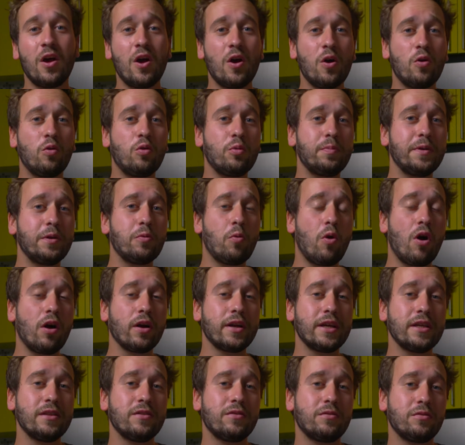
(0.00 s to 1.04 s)
We'll be
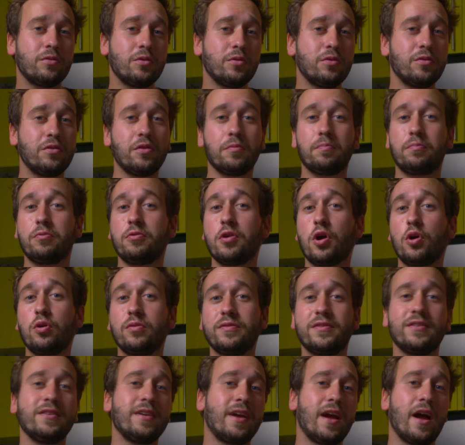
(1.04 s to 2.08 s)
walking through the pros
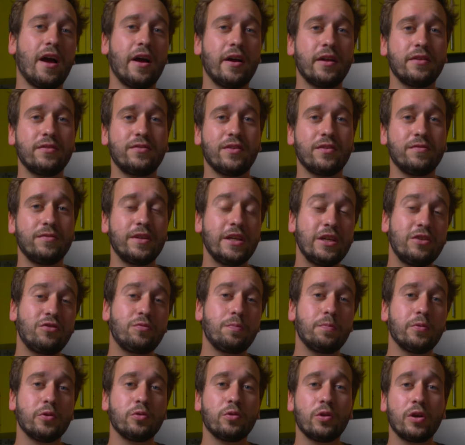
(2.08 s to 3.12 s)
and cons of each
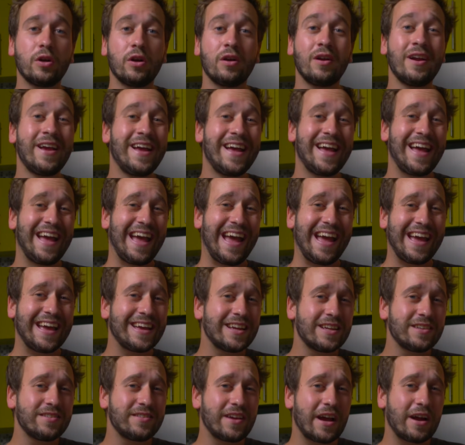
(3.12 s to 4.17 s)
brewer,
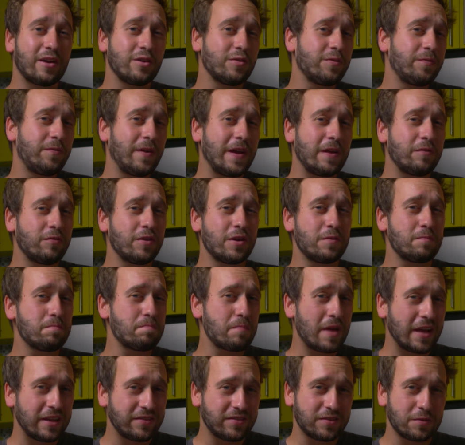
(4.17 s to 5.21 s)
and our favorite
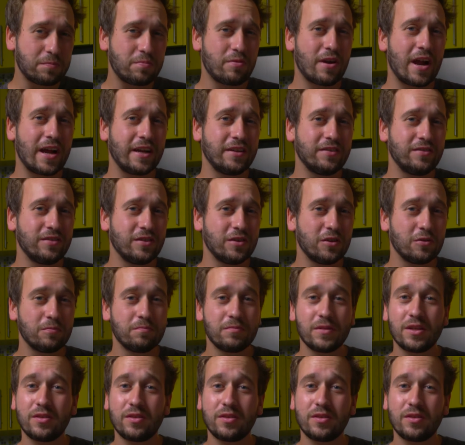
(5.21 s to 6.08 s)
may surprise you.